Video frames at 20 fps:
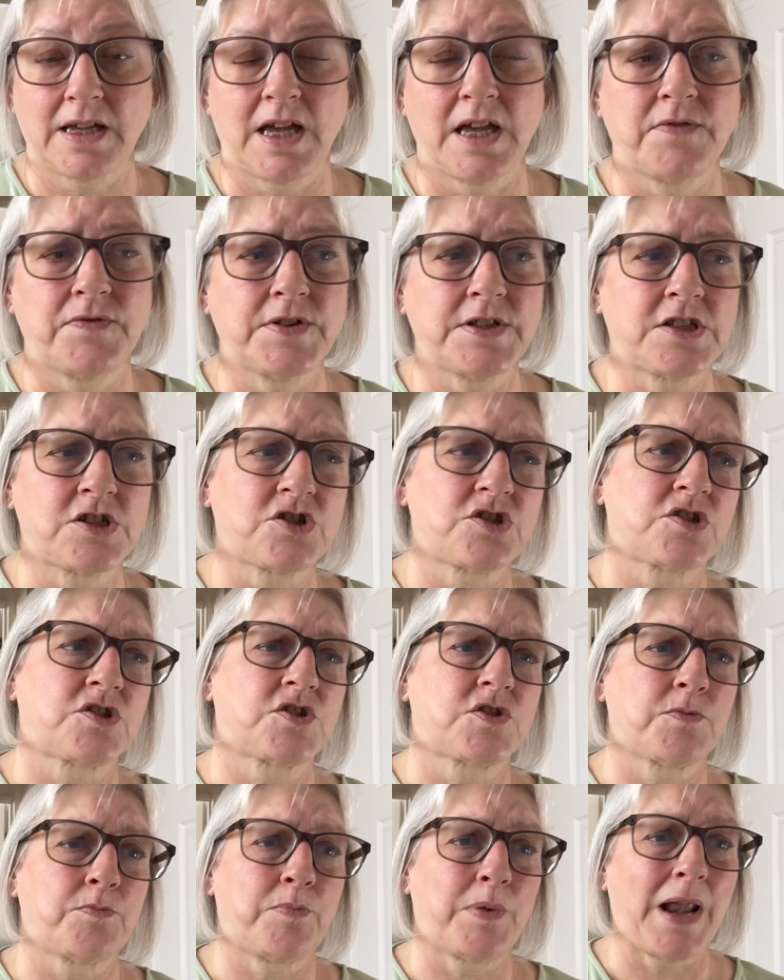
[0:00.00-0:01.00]
If it's just
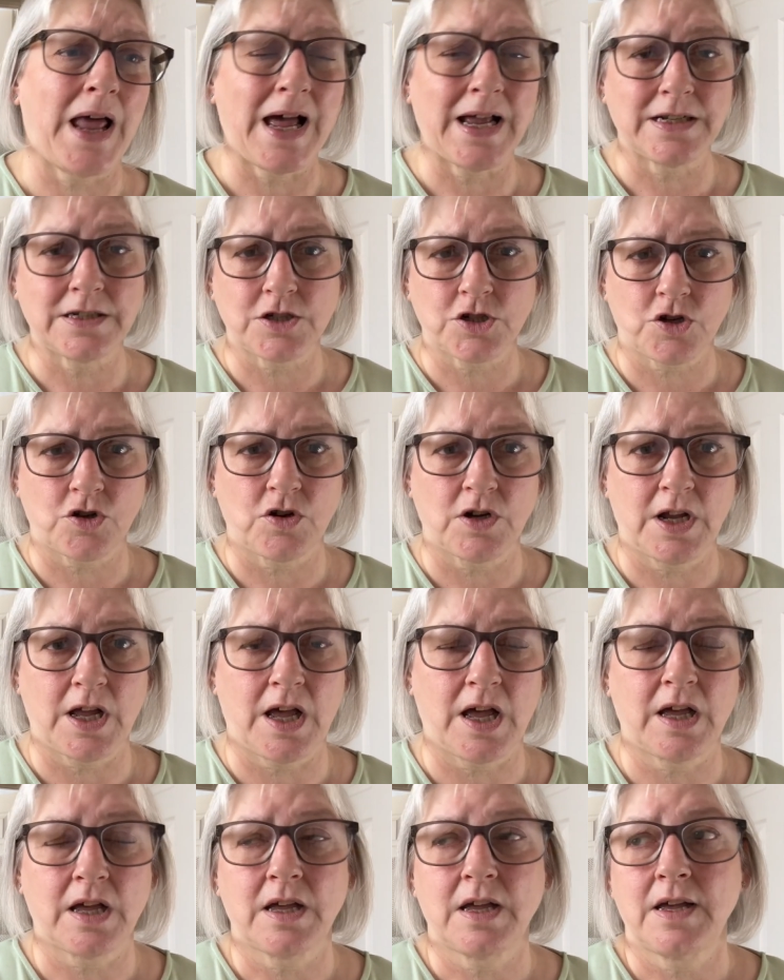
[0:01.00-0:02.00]
a bland
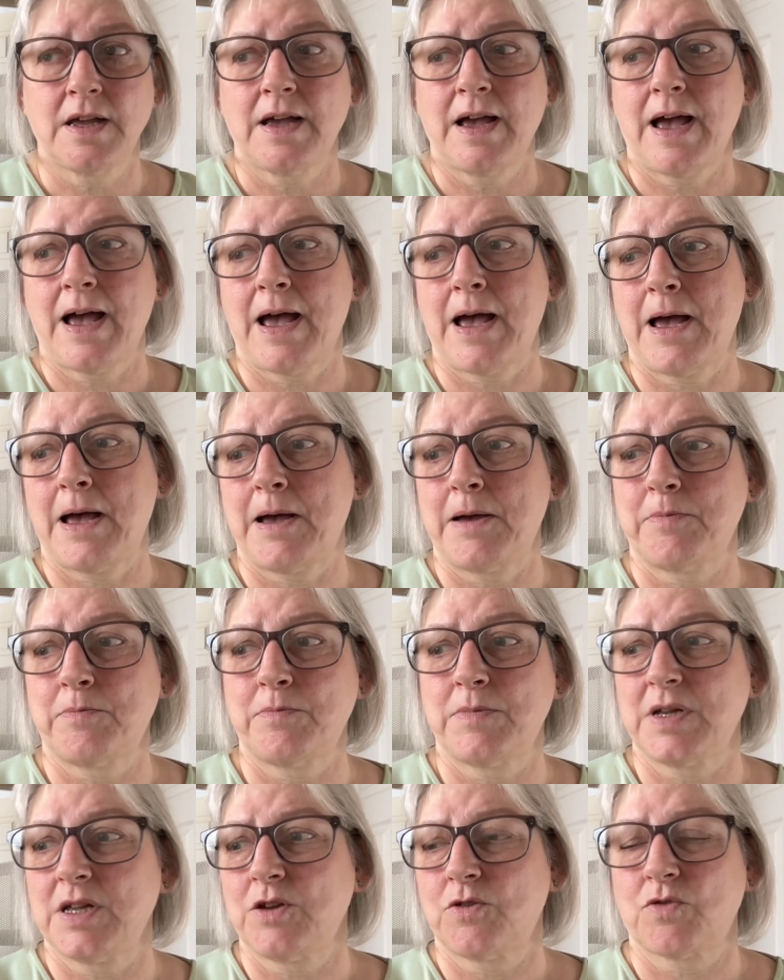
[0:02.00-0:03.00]
colour,
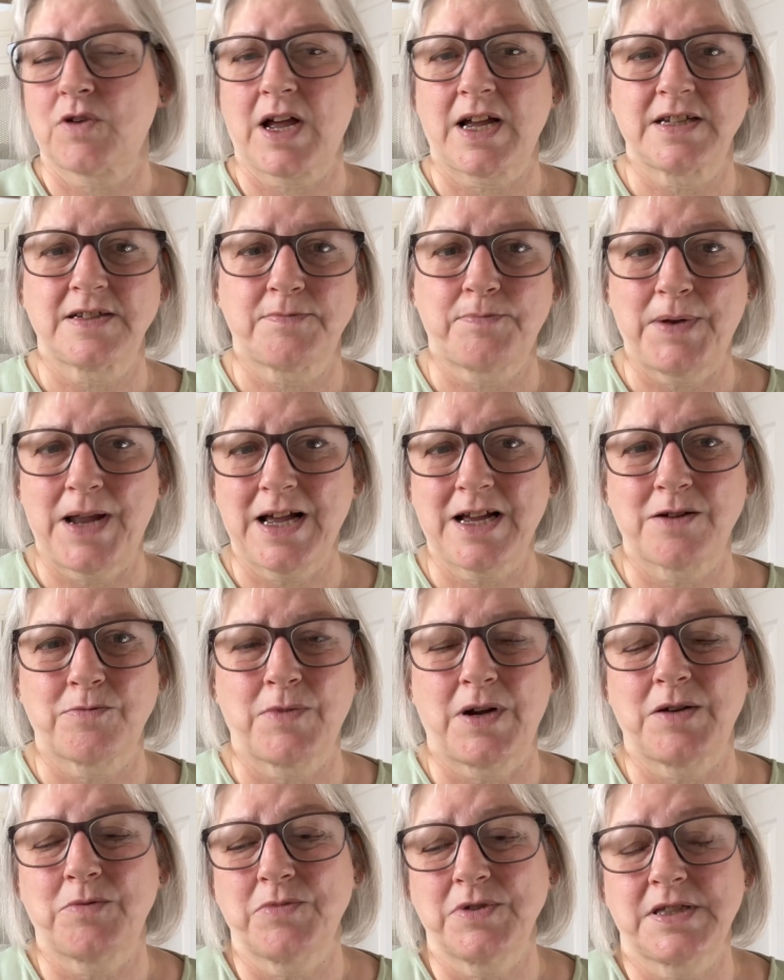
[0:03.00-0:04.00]
kind of black and
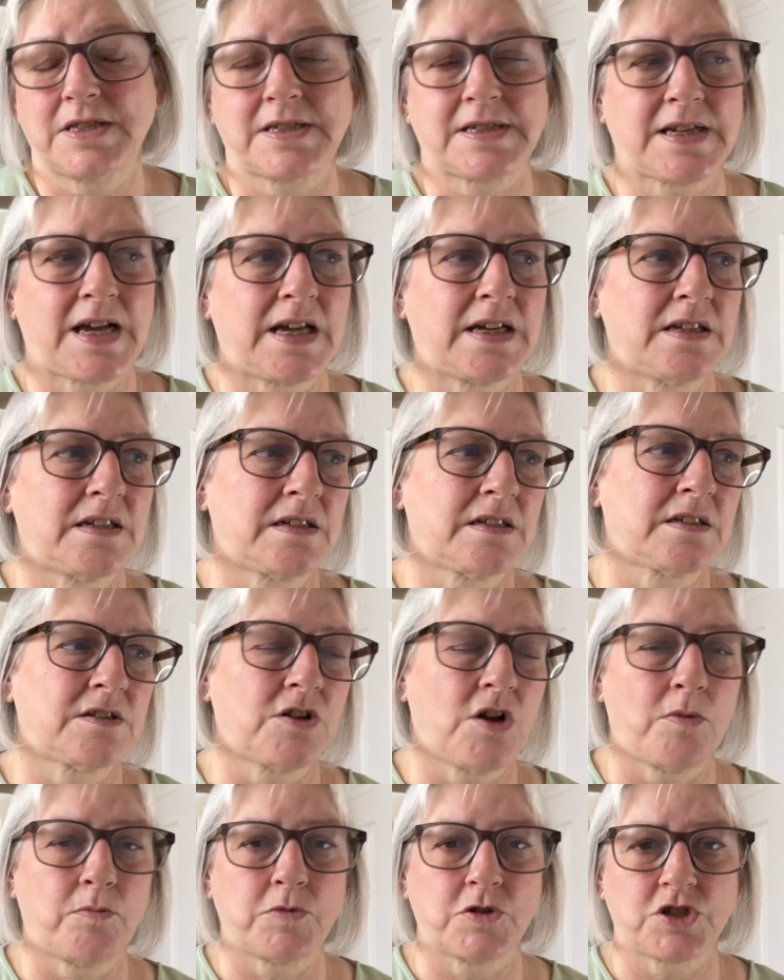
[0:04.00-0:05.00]
white with the title and
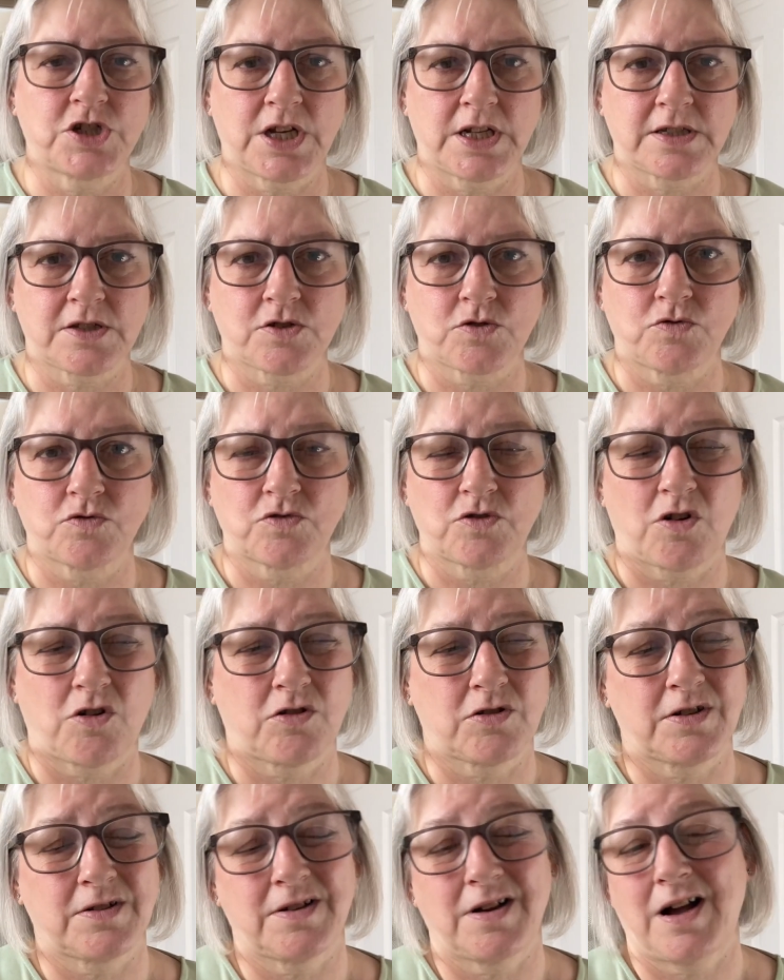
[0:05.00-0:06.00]
not much else going
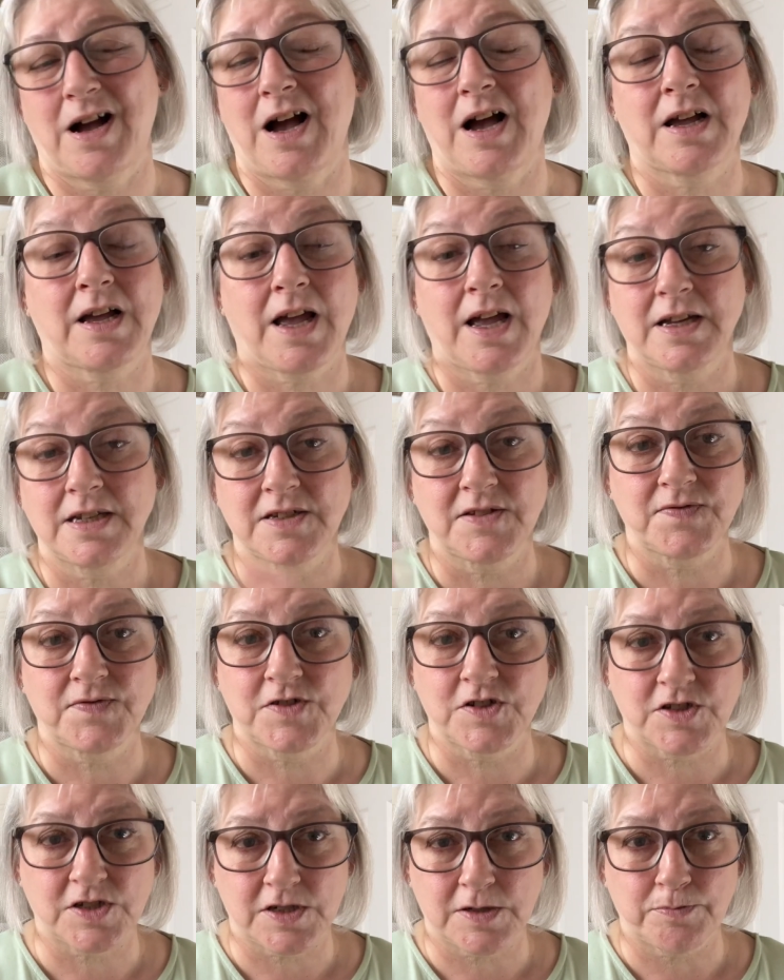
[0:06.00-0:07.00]
on, I kind of
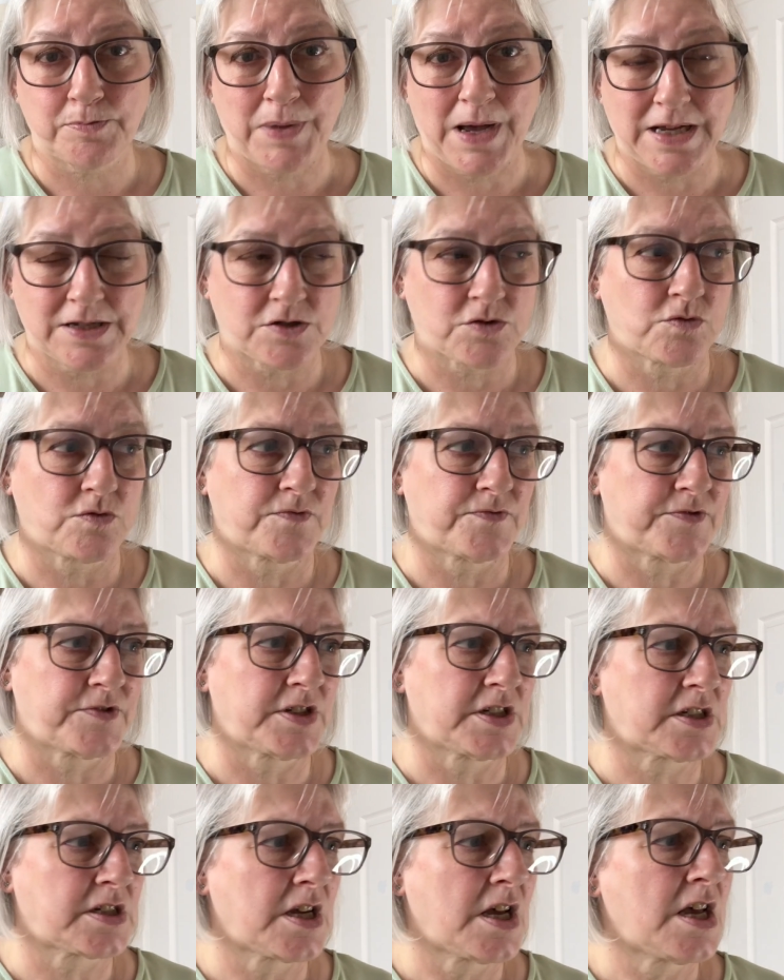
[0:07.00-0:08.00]
just pass over it.